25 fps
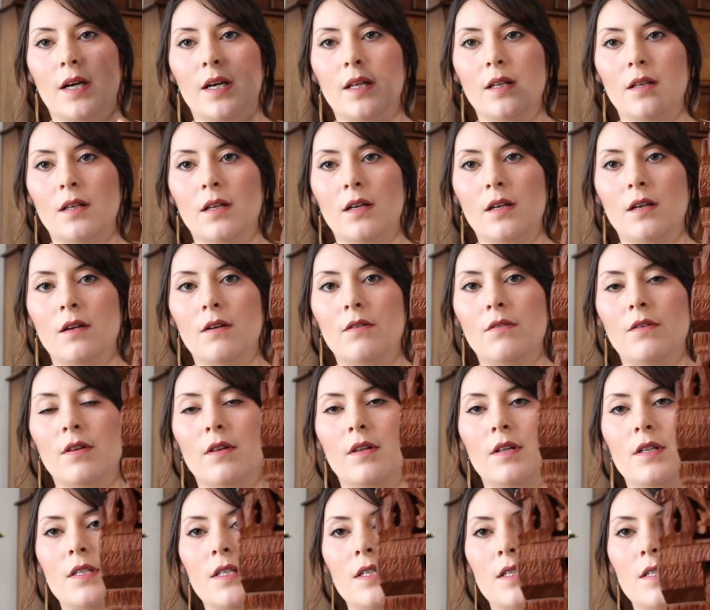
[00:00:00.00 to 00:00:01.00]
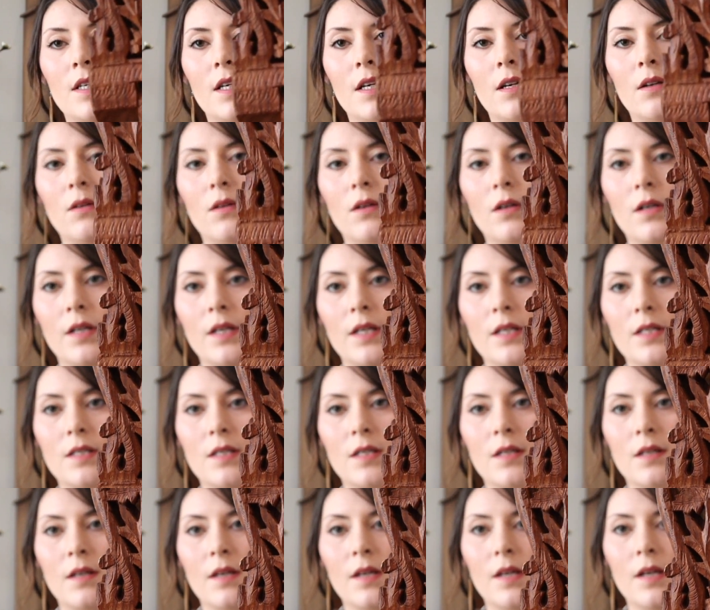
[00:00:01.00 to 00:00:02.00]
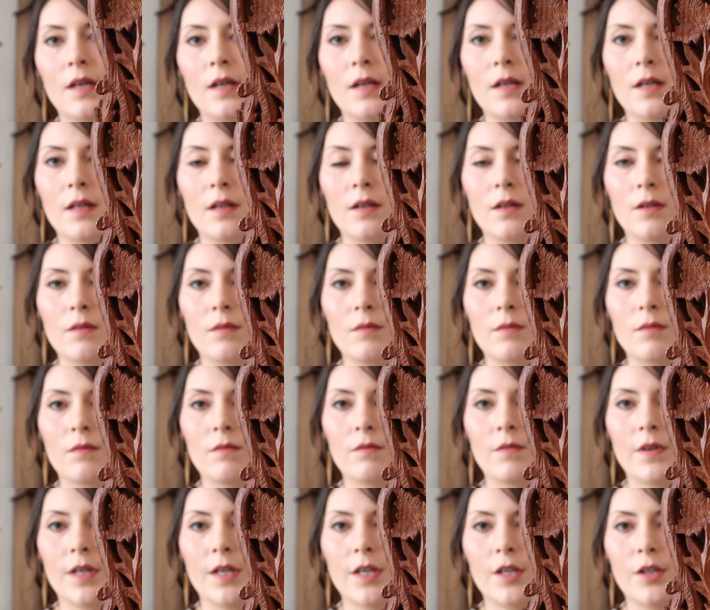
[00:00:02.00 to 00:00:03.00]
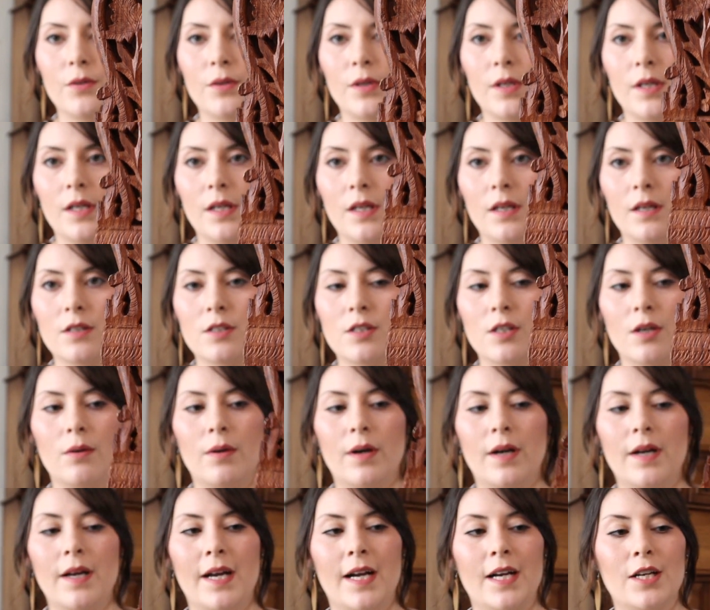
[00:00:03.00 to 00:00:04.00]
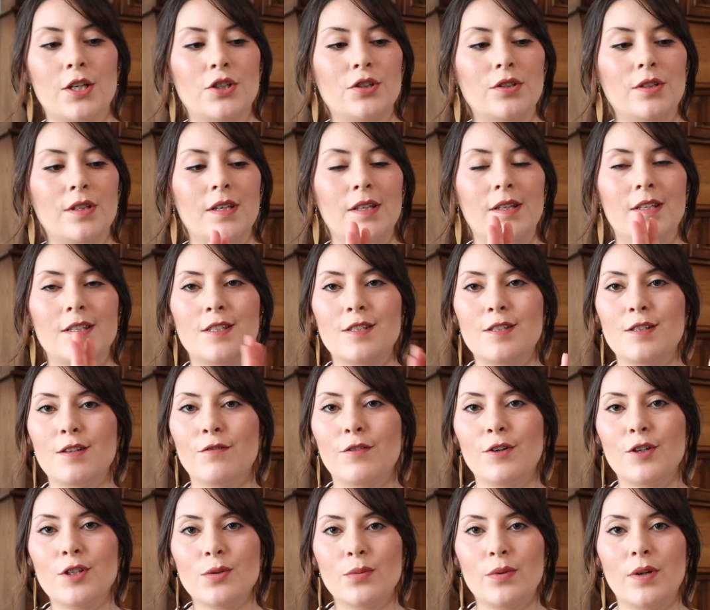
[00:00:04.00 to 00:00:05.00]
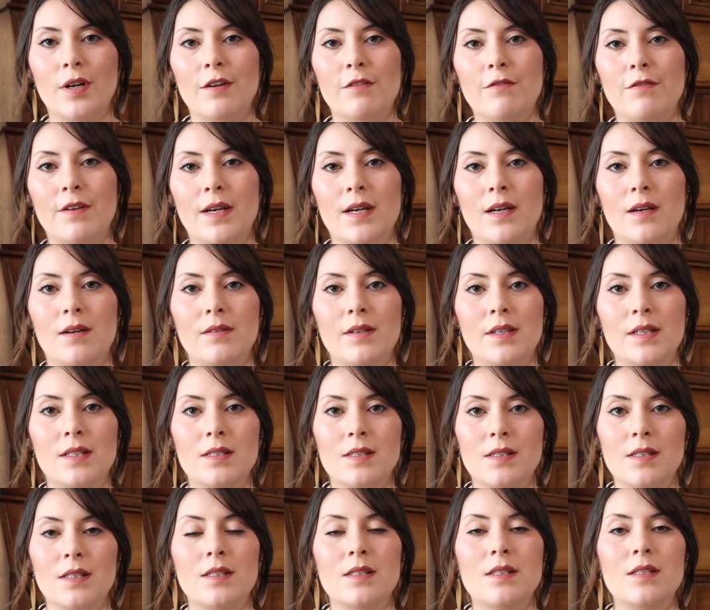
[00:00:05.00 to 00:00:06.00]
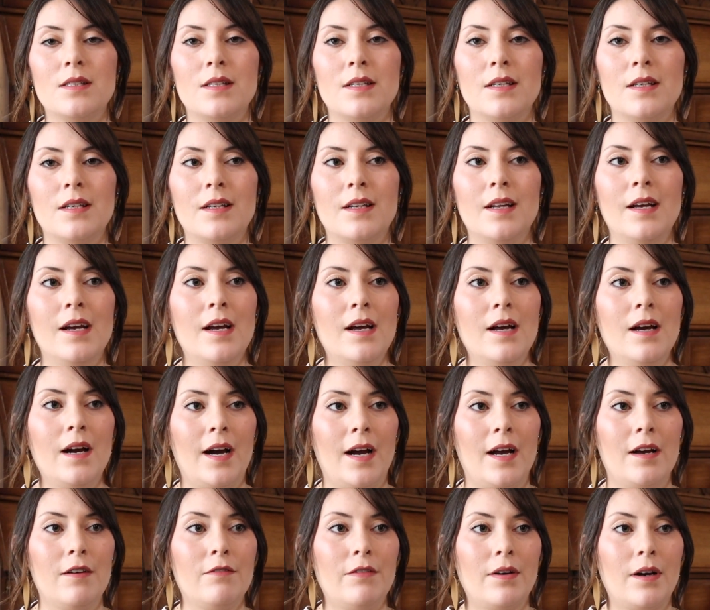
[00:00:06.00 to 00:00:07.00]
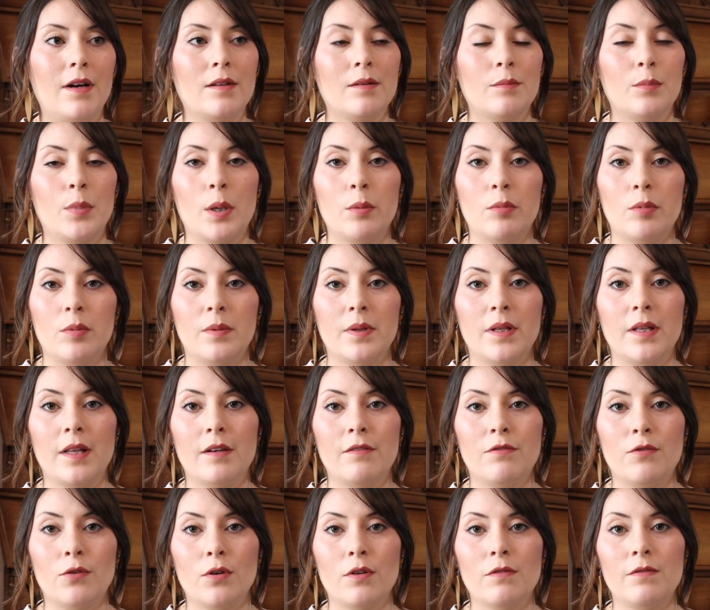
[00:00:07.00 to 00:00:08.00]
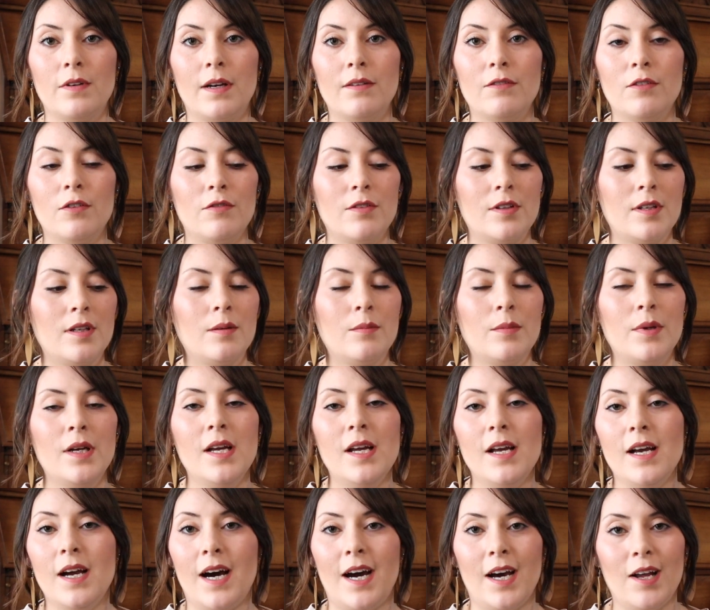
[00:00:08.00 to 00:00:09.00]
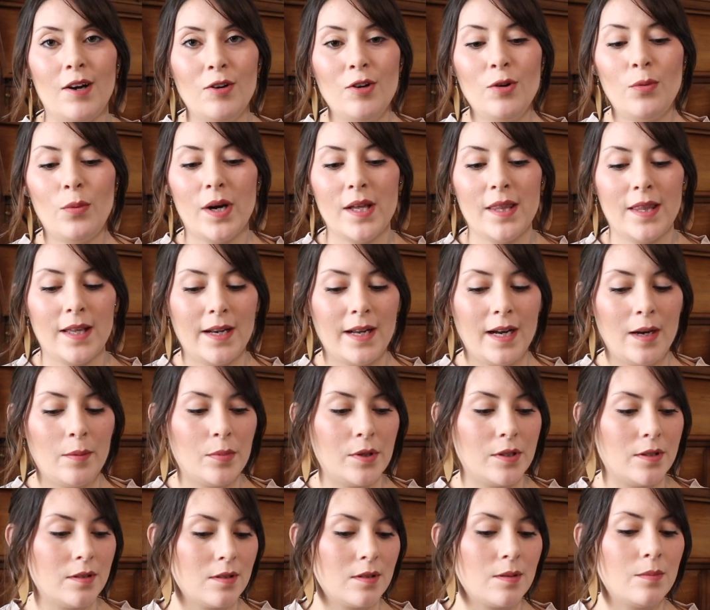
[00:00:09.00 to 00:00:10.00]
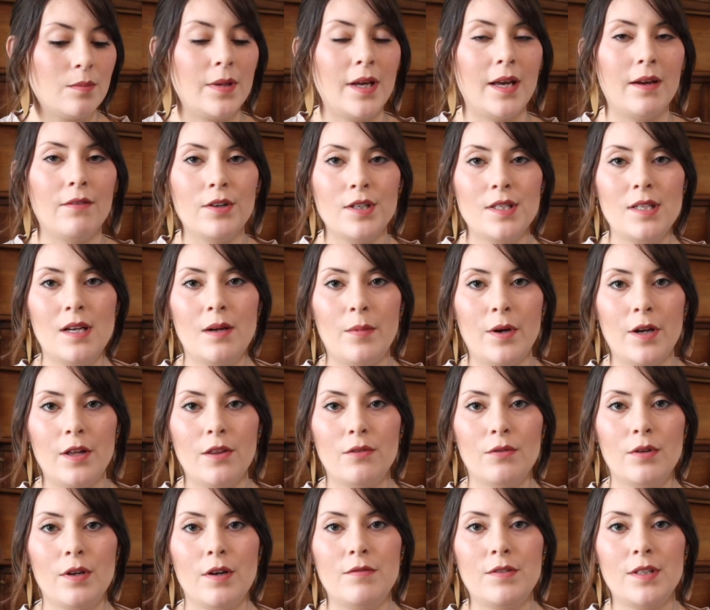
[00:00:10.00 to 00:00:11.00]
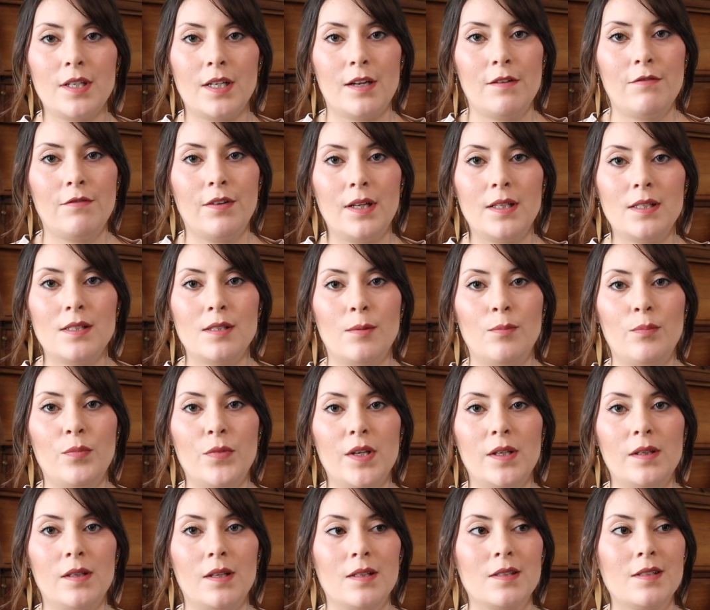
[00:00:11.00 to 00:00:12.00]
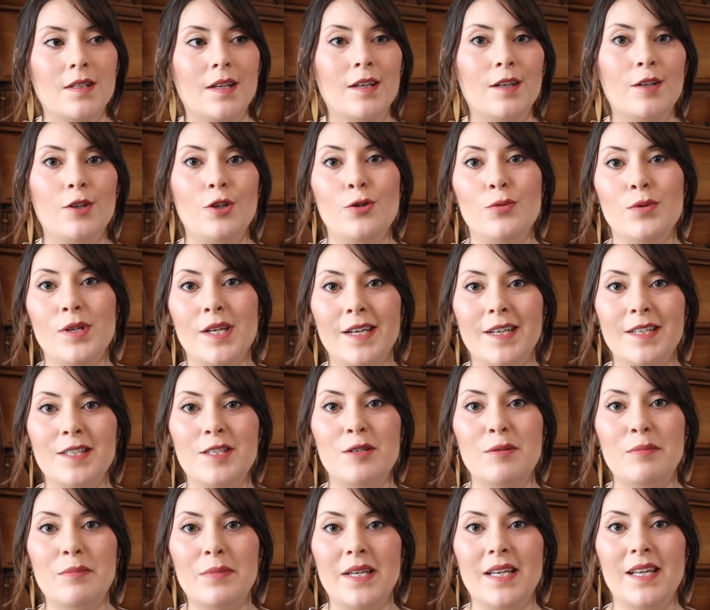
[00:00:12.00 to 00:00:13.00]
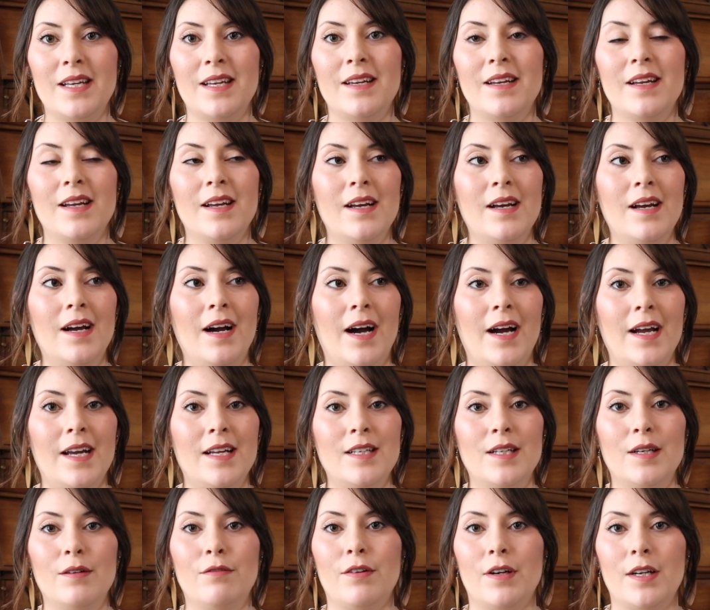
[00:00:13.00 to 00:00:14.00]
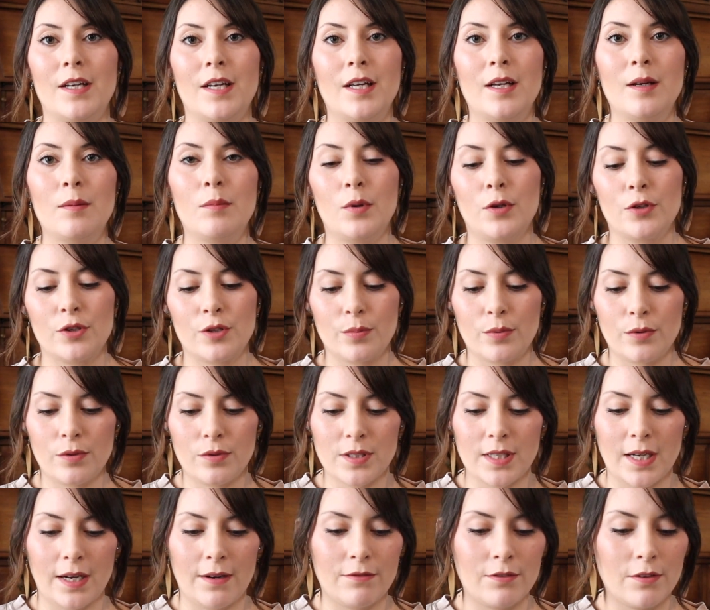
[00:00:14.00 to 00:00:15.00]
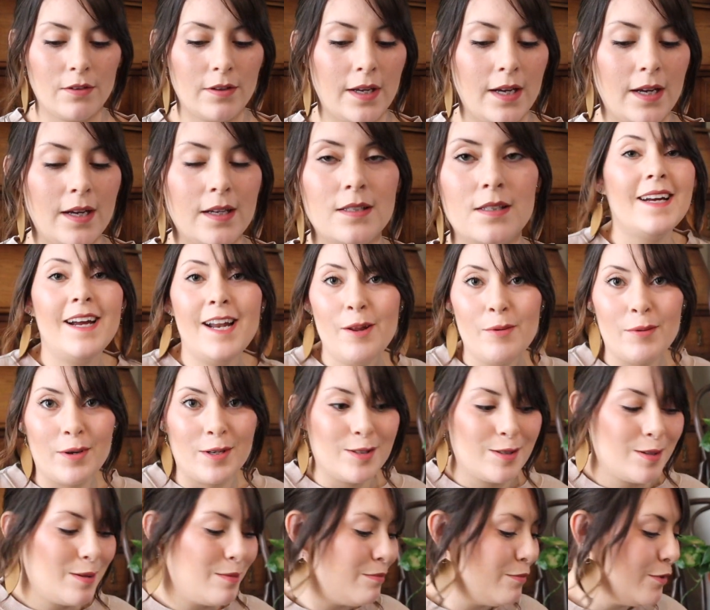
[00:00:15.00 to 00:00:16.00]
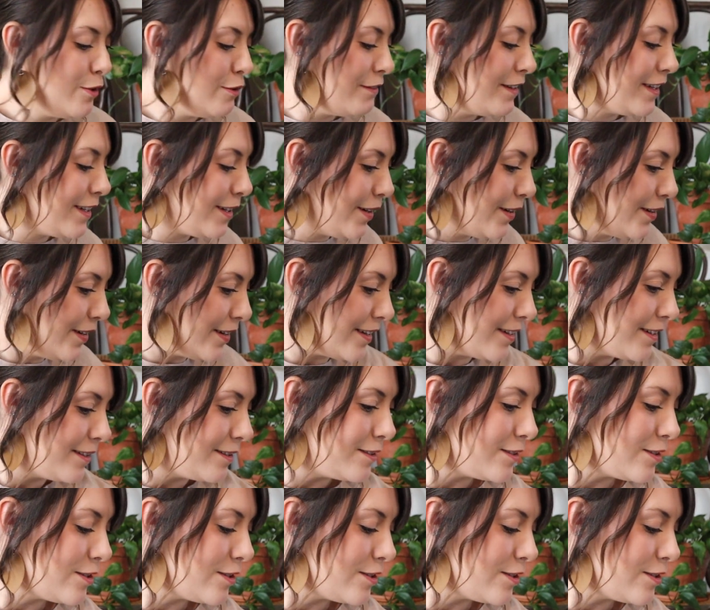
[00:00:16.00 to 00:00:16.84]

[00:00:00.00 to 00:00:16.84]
I love the detail on it. Very unique. So this is the first one I found, and since then I have found probably like 4 or 5 of them. I don't know why that happens. Every time I thrift and I find something that's like unique to me, I end up finding multiples after that. Anyways, moving on.